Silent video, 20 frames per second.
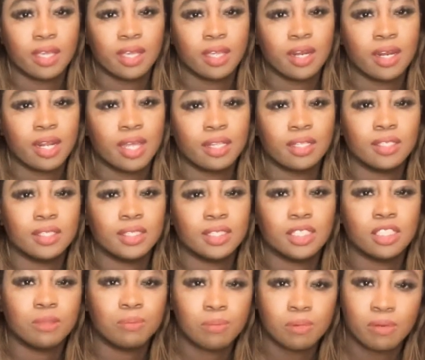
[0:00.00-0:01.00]

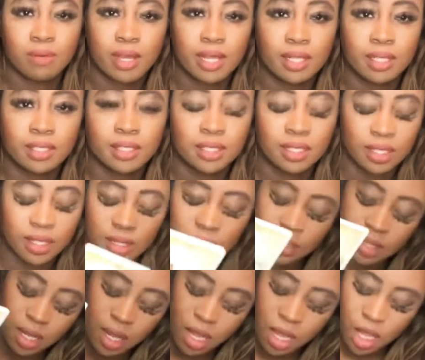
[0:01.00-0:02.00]
analysis
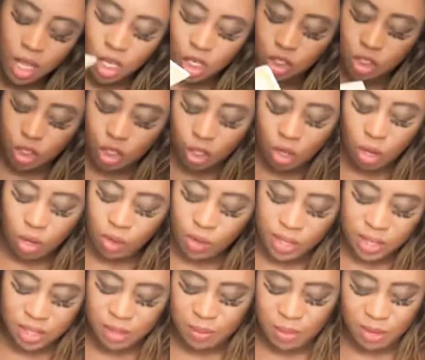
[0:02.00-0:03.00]
paralysis. So you're
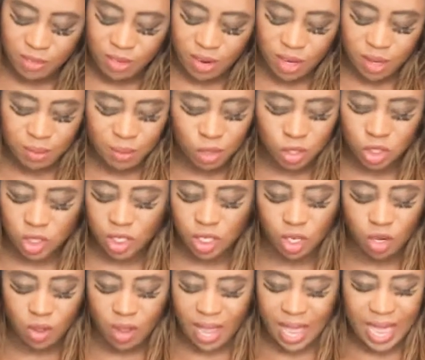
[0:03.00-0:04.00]
going to be very much in
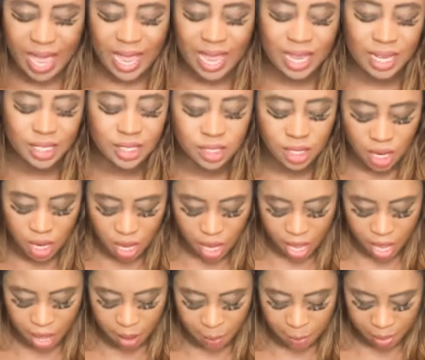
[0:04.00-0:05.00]
your head
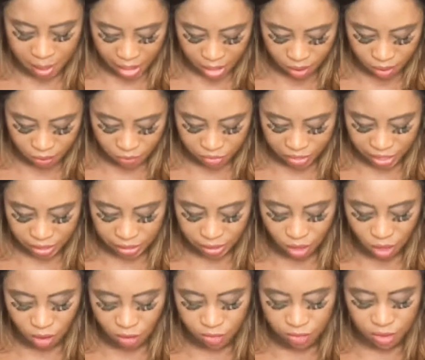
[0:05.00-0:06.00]
about this
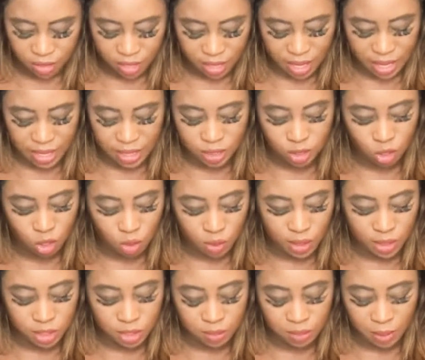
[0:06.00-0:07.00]
offer that is
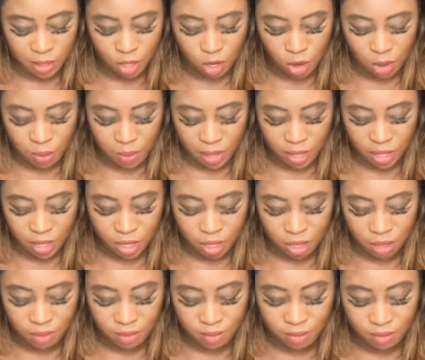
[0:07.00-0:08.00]
going to be coming
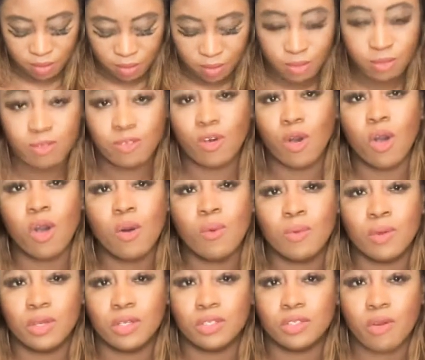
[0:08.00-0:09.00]

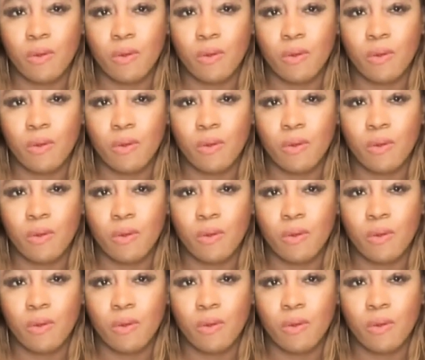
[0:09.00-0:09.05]
forward.